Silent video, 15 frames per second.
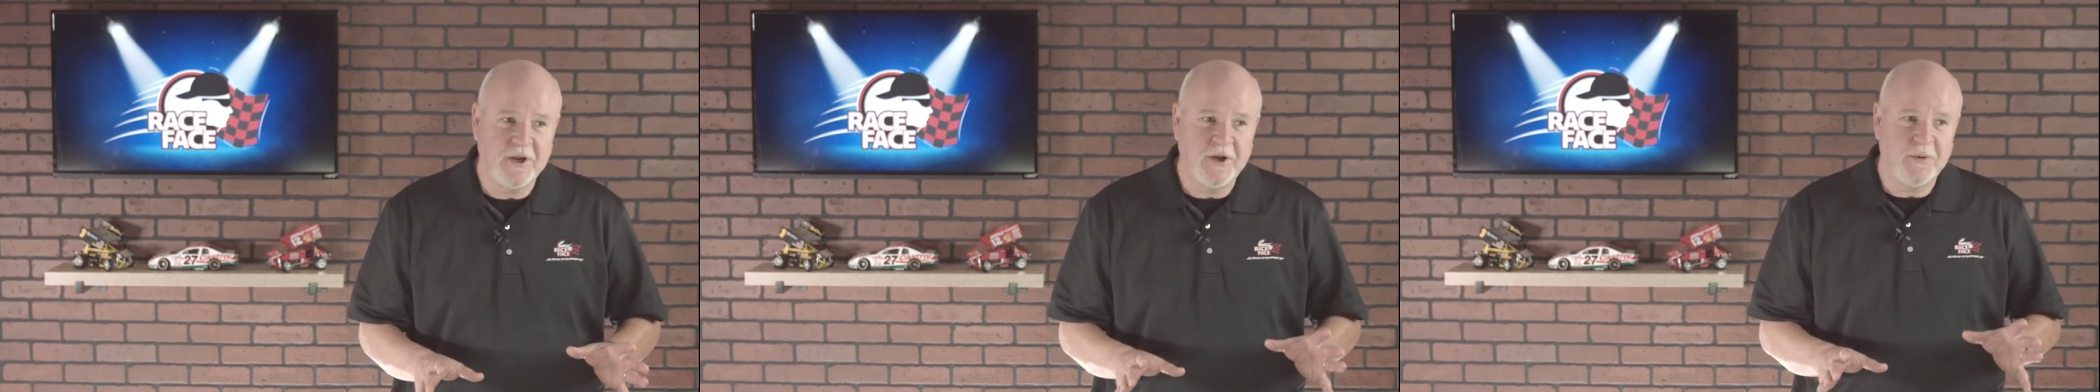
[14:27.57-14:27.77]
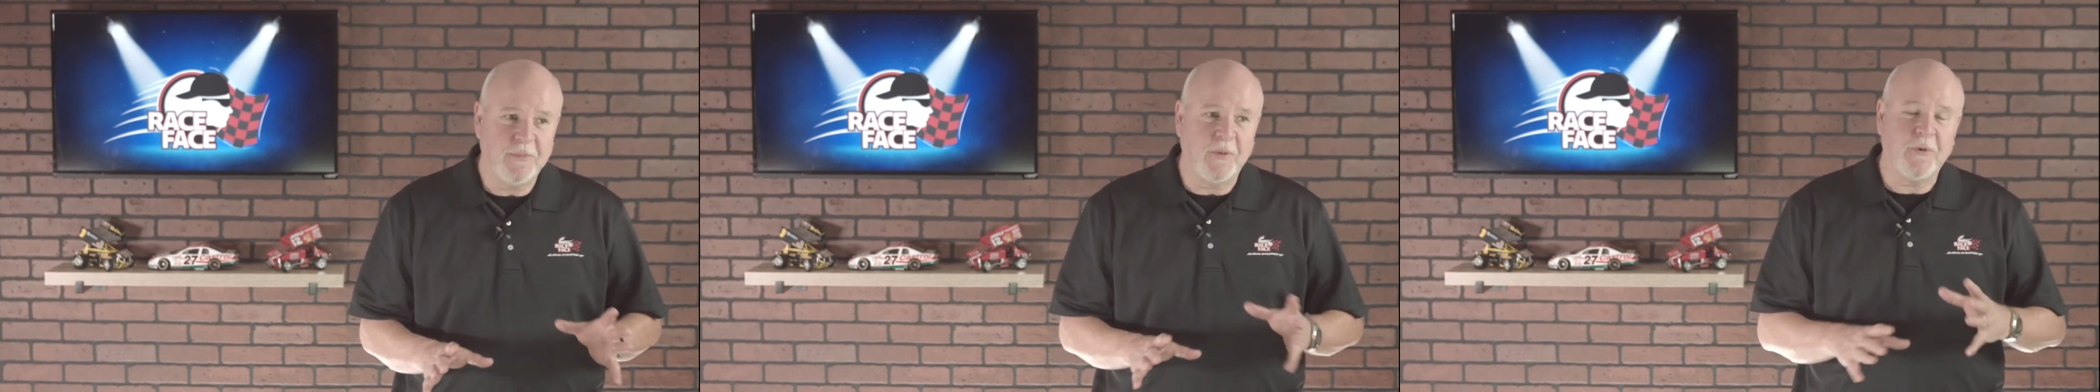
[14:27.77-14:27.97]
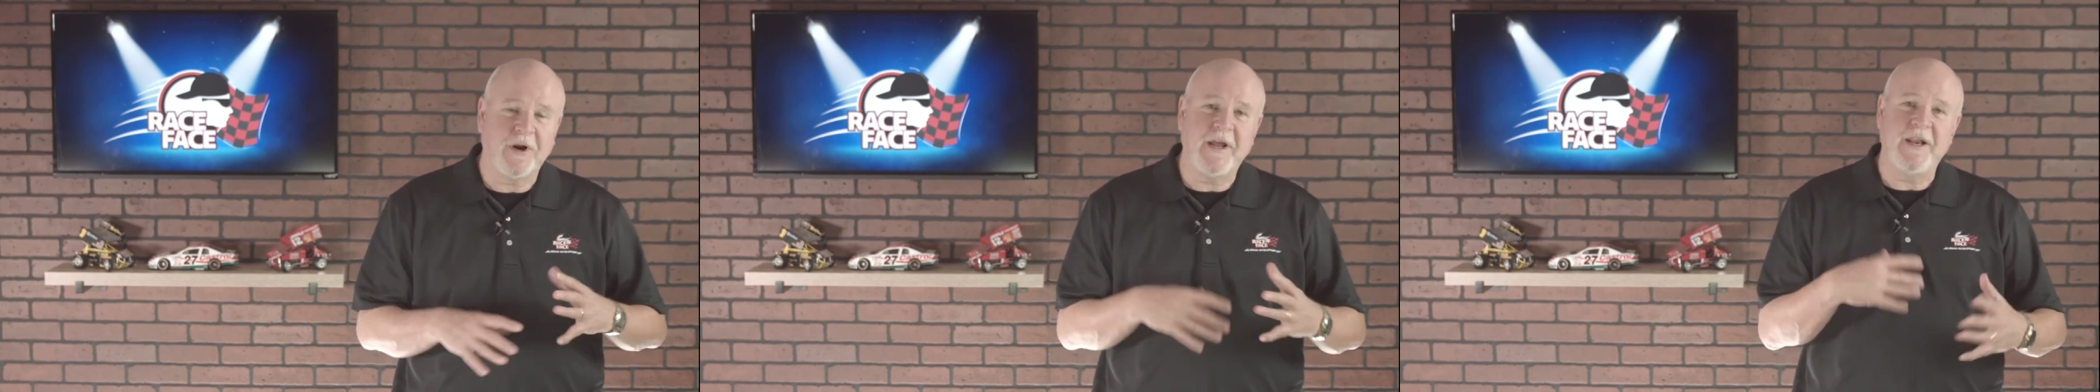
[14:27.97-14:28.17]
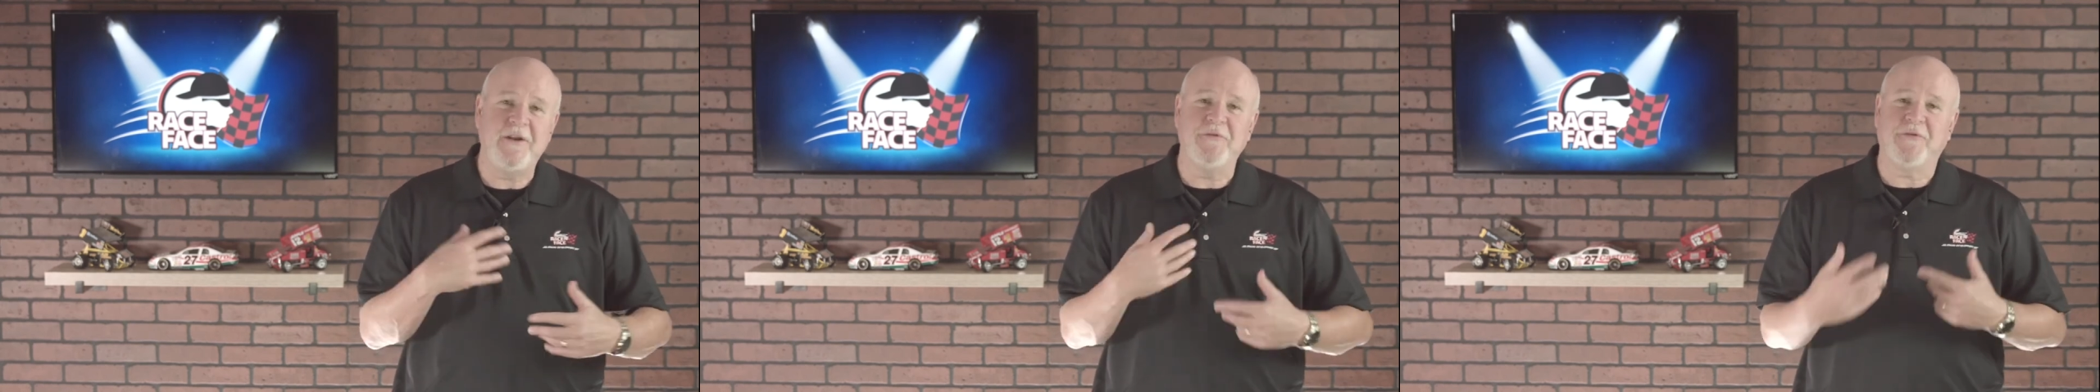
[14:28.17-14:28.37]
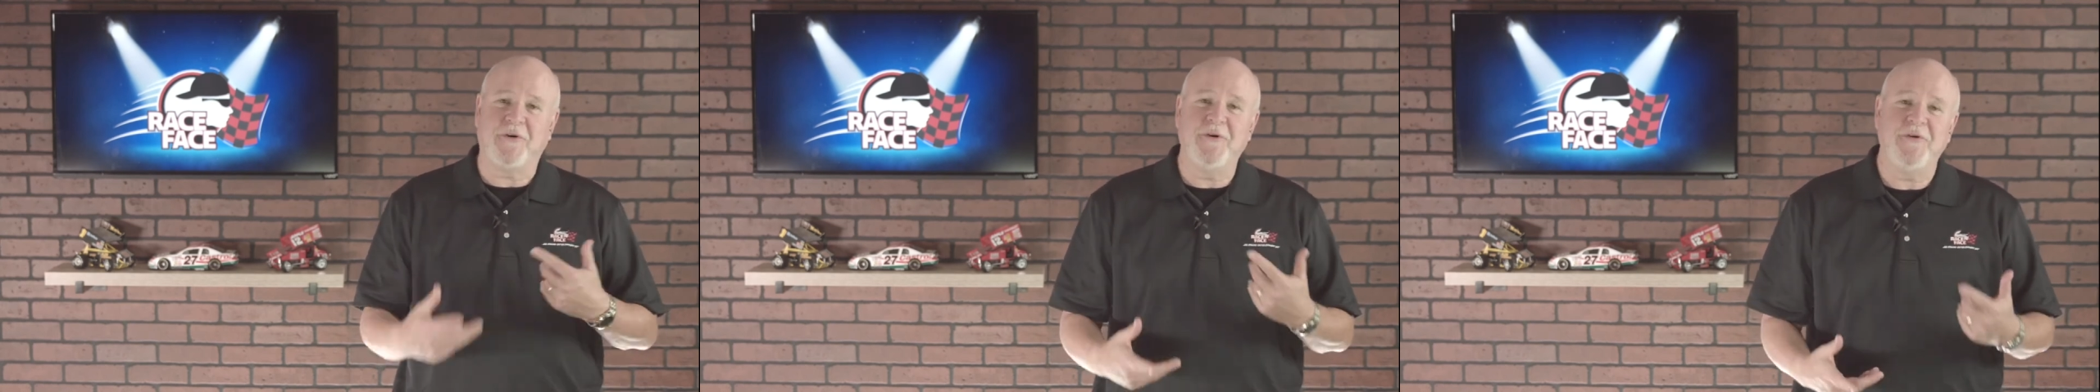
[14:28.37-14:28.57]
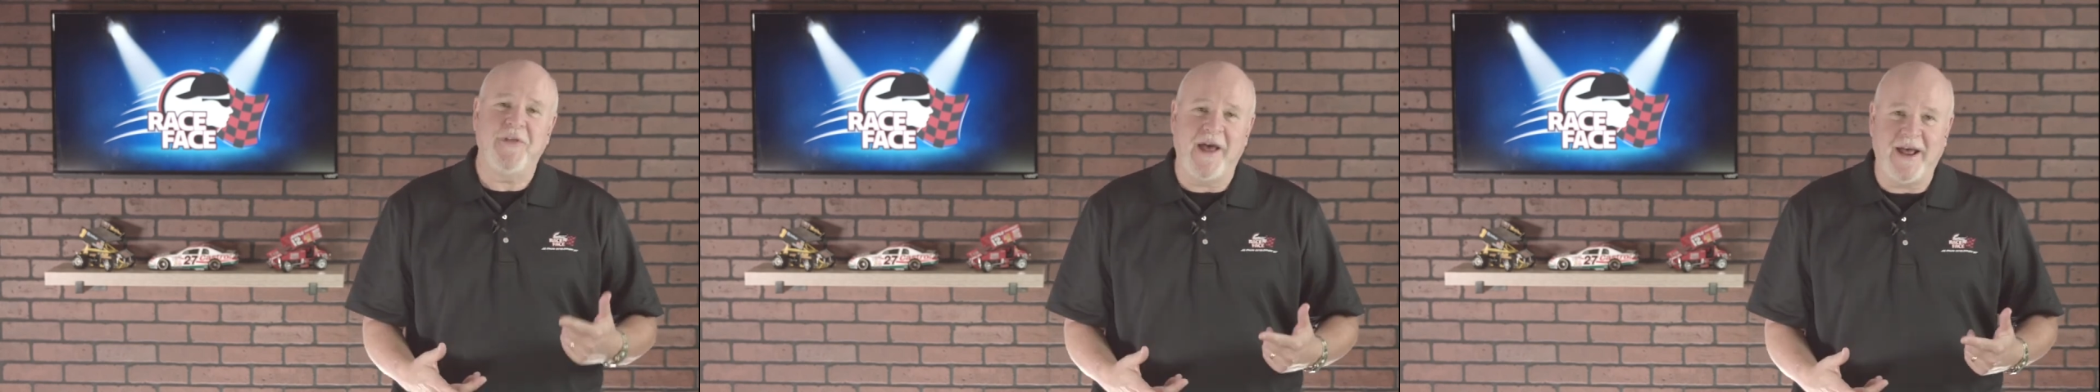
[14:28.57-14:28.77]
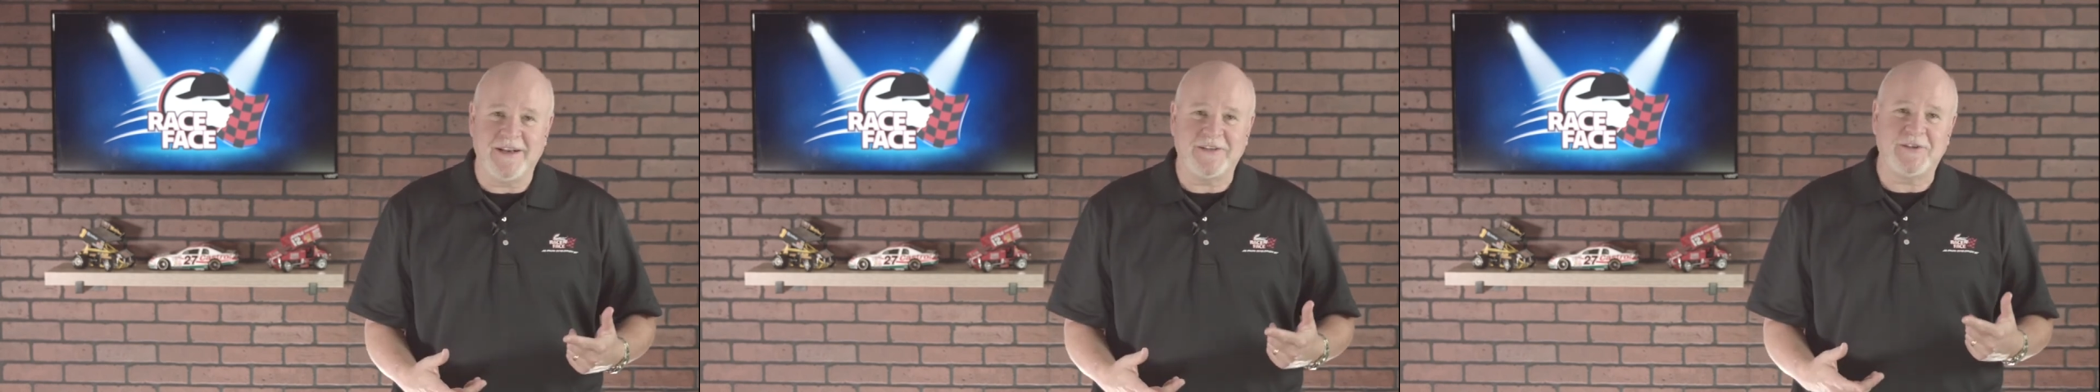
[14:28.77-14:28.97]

but we're getting through that.